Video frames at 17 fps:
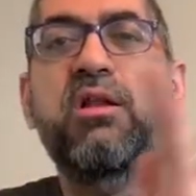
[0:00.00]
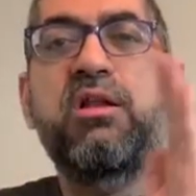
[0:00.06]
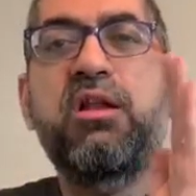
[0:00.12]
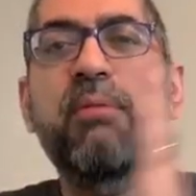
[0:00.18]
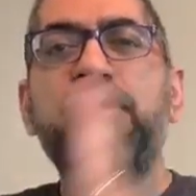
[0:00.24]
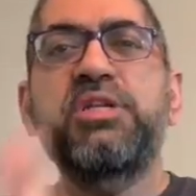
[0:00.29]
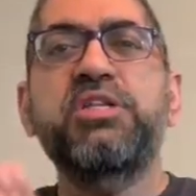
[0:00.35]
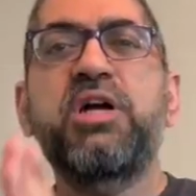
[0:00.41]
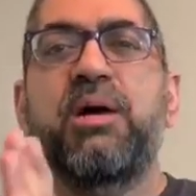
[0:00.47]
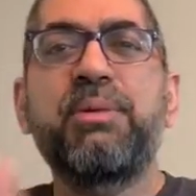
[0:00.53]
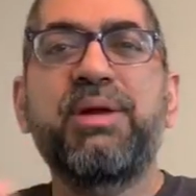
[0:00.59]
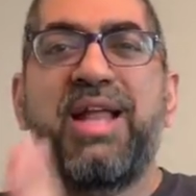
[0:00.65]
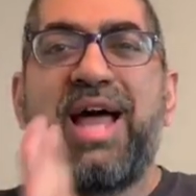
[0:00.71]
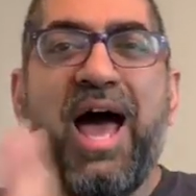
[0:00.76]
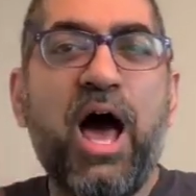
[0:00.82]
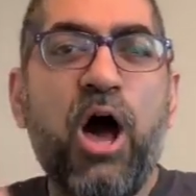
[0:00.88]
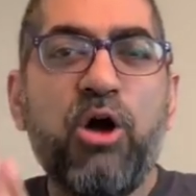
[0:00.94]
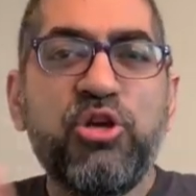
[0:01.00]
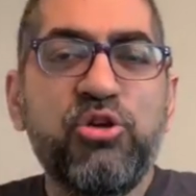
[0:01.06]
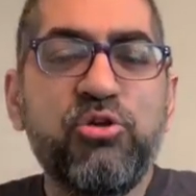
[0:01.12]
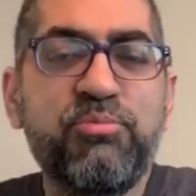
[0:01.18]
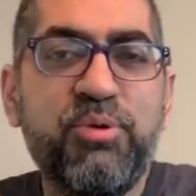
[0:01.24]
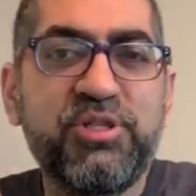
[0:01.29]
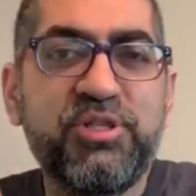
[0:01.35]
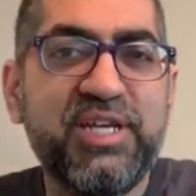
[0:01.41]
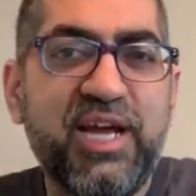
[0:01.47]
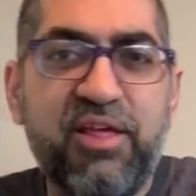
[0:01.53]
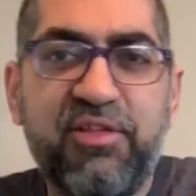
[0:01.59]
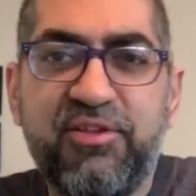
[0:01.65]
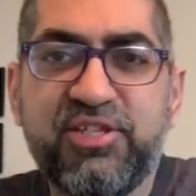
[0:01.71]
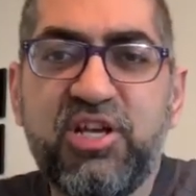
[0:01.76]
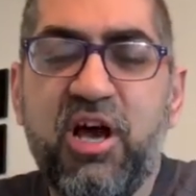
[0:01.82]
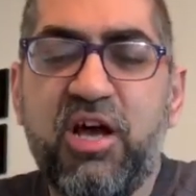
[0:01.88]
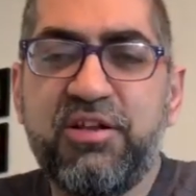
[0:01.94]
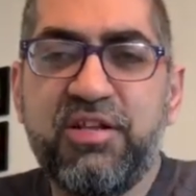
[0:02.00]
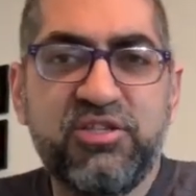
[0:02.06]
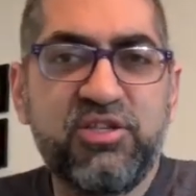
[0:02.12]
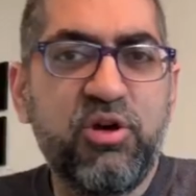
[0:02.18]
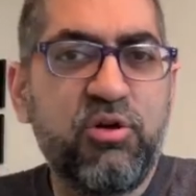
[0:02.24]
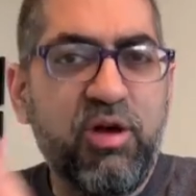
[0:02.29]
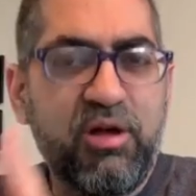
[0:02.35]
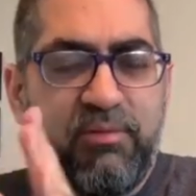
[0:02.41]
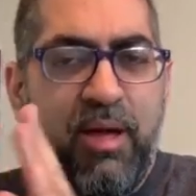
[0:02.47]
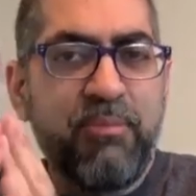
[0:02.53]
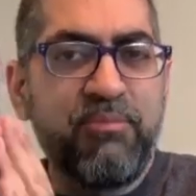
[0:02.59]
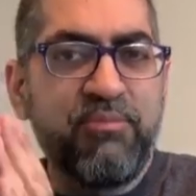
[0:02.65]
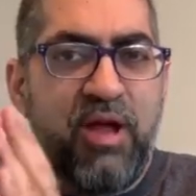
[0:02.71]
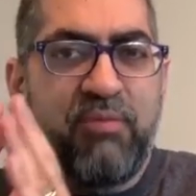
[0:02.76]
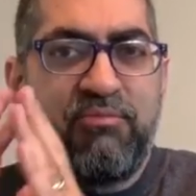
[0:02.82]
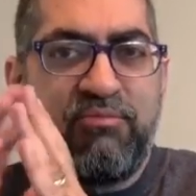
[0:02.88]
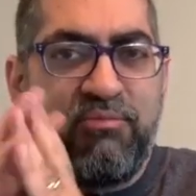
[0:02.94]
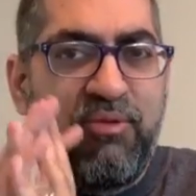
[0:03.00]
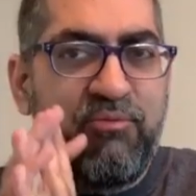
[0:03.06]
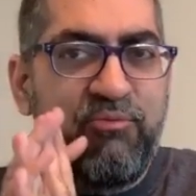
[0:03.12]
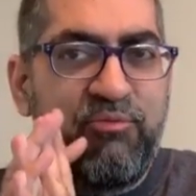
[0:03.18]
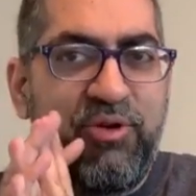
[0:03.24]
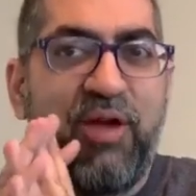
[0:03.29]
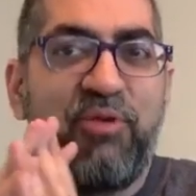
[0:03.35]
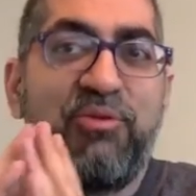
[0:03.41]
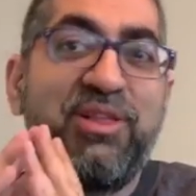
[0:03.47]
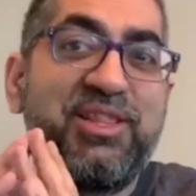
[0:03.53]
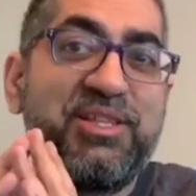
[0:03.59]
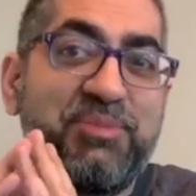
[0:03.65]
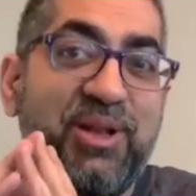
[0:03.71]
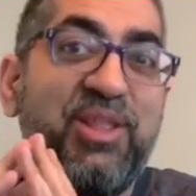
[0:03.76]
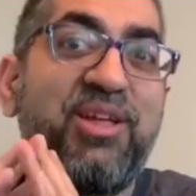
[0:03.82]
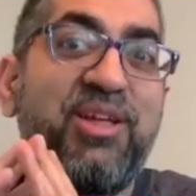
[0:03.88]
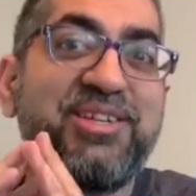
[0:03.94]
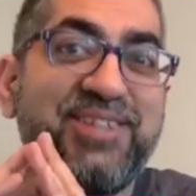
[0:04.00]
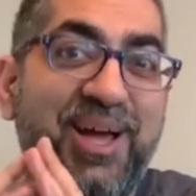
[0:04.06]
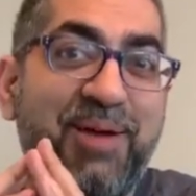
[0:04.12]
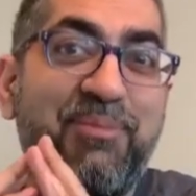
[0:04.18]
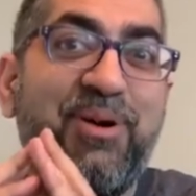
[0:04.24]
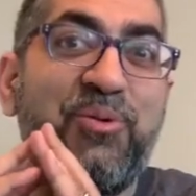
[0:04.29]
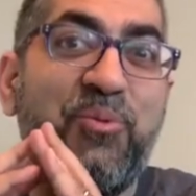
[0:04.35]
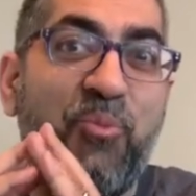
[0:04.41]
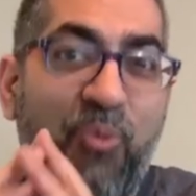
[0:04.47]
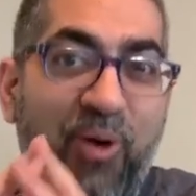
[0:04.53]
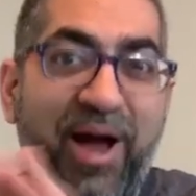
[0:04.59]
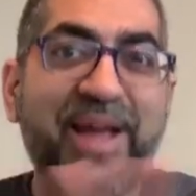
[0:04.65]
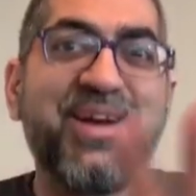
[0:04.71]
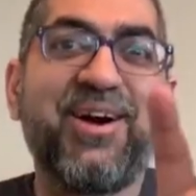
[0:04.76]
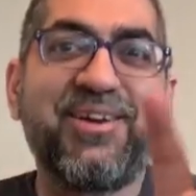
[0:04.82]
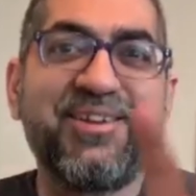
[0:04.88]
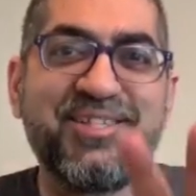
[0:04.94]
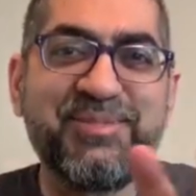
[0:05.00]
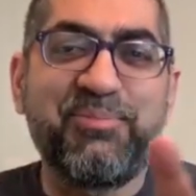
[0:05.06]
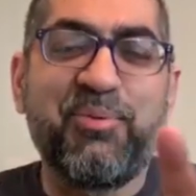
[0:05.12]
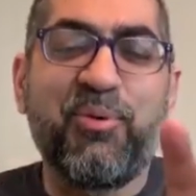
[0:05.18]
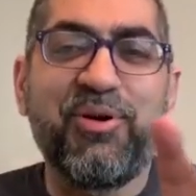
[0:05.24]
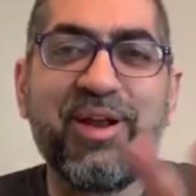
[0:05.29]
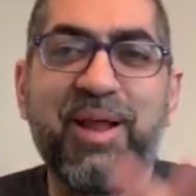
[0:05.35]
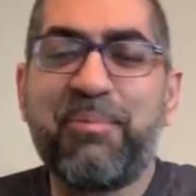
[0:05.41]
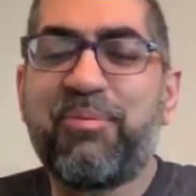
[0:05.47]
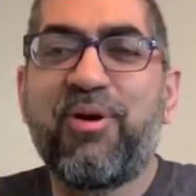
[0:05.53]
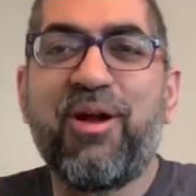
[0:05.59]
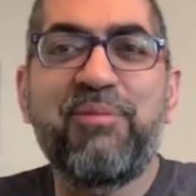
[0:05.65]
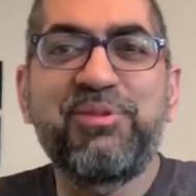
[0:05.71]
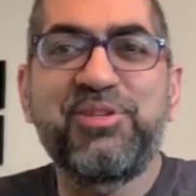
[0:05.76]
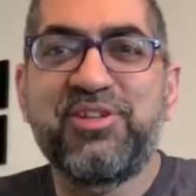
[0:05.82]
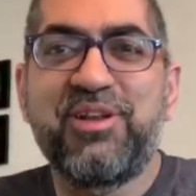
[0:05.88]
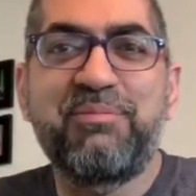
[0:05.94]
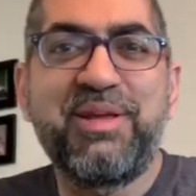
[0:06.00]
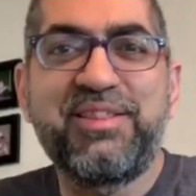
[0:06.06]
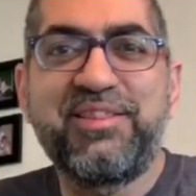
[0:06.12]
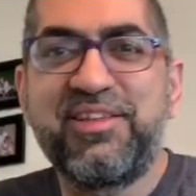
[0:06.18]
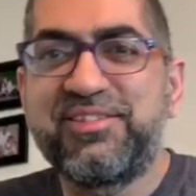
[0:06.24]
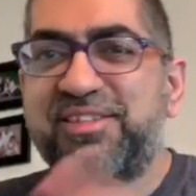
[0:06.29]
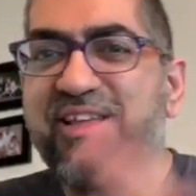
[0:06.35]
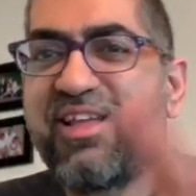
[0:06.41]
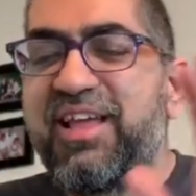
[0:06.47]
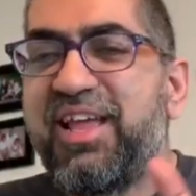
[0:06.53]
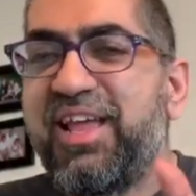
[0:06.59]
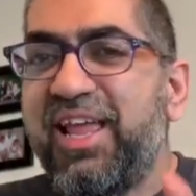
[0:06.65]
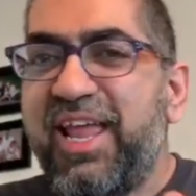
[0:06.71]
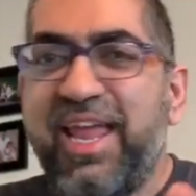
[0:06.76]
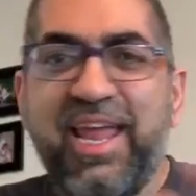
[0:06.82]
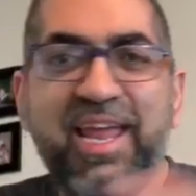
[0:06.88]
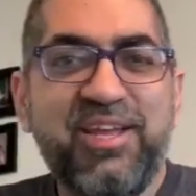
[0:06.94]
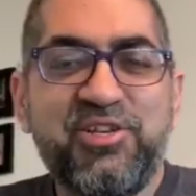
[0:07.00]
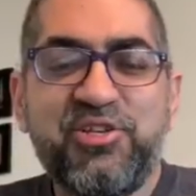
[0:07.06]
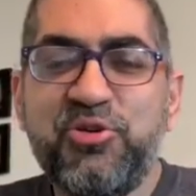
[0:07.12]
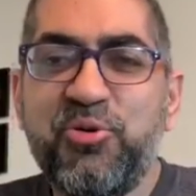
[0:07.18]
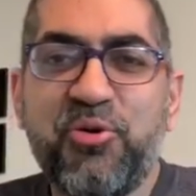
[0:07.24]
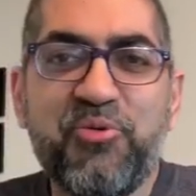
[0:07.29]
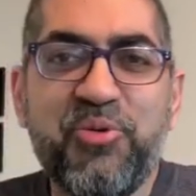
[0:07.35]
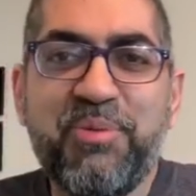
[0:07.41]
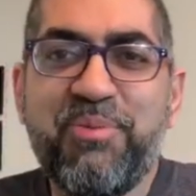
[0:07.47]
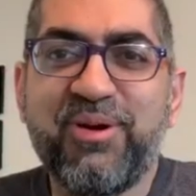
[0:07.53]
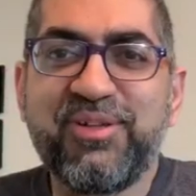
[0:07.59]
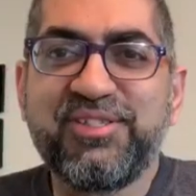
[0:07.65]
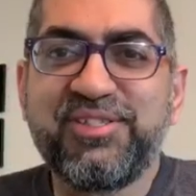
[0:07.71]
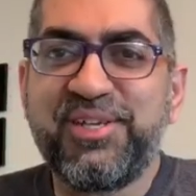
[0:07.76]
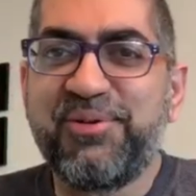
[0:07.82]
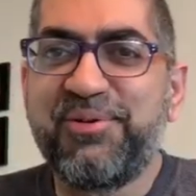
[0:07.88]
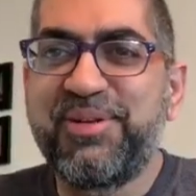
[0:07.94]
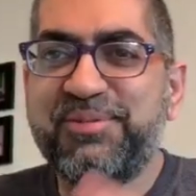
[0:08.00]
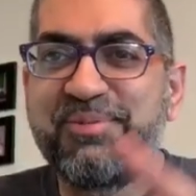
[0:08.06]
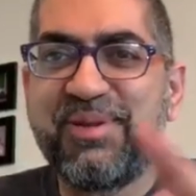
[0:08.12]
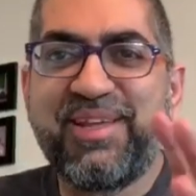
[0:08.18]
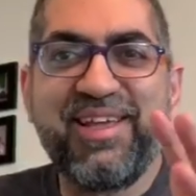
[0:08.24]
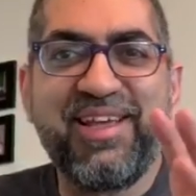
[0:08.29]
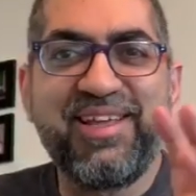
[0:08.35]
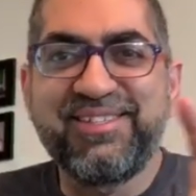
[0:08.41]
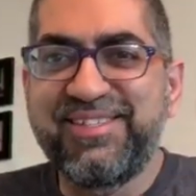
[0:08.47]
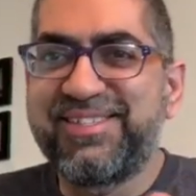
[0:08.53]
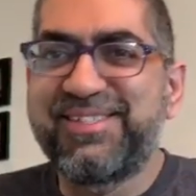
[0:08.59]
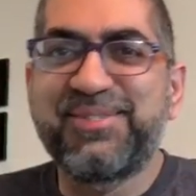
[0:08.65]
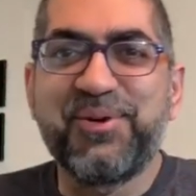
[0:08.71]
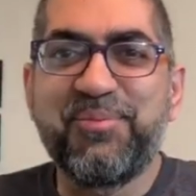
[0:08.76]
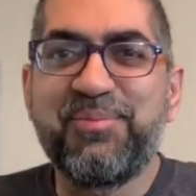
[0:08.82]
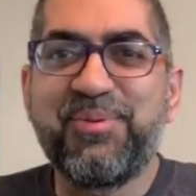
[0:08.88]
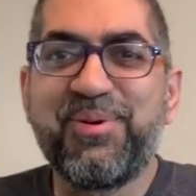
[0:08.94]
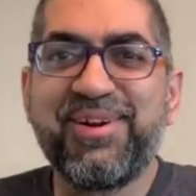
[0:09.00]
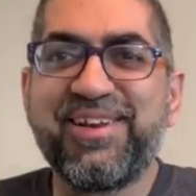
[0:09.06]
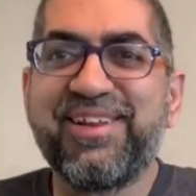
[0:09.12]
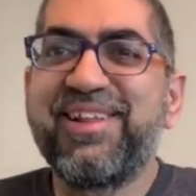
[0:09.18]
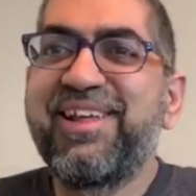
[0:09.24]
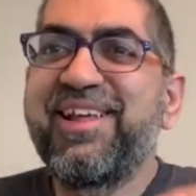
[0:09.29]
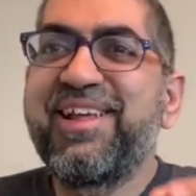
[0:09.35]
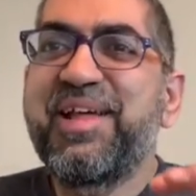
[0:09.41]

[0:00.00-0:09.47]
Now I'm going to talk about how you put together this content. So I really spent a lot of time on why content is important. I probably should have made this a 2 or 3 part series, because it's so important.